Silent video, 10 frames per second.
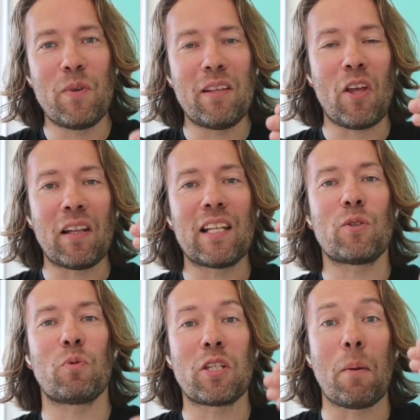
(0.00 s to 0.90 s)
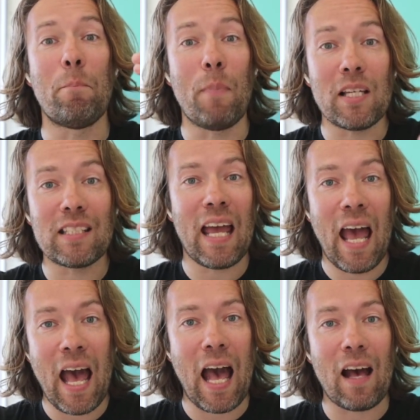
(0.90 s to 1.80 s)
We thought this was a
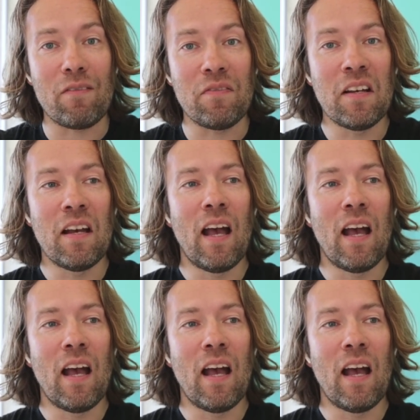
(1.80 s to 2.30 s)
must-have,